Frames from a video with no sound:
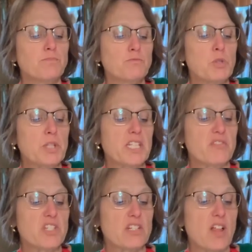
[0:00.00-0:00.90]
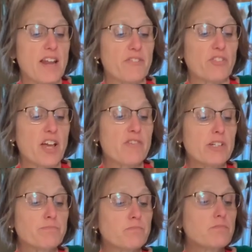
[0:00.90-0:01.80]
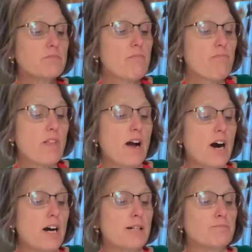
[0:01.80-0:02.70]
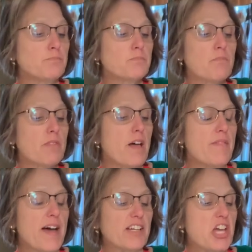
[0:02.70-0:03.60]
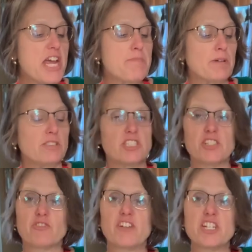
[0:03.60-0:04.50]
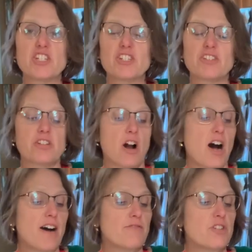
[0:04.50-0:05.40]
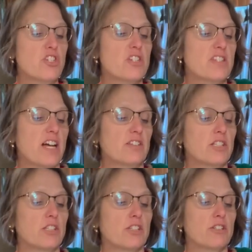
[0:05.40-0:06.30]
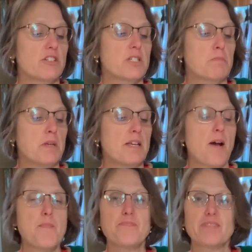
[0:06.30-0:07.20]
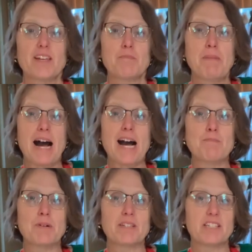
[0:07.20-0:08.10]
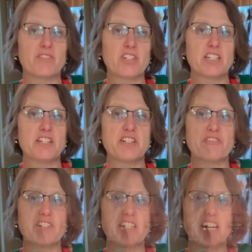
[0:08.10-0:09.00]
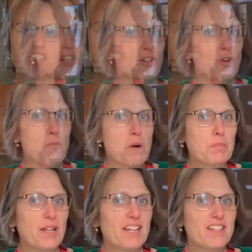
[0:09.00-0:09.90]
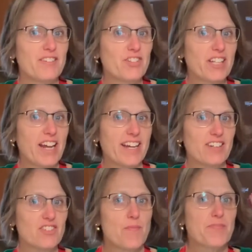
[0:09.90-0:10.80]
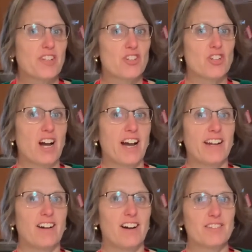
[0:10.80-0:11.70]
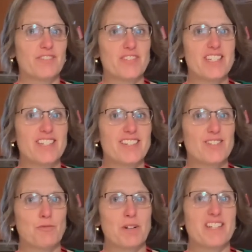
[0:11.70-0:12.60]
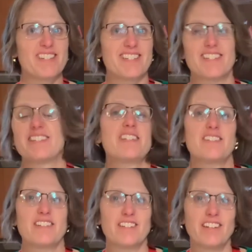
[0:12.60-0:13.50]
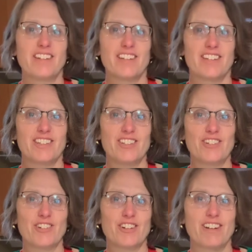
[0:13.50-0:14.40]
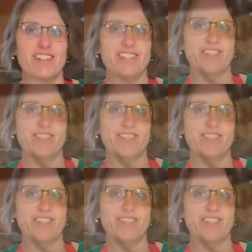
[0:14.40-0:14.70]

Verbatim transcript: really gives it a lot of flavor. And that caper just finishes it off with just that little crispy pop, giving it a different texture. No more bland deviled eggs. Try all of these ways to season your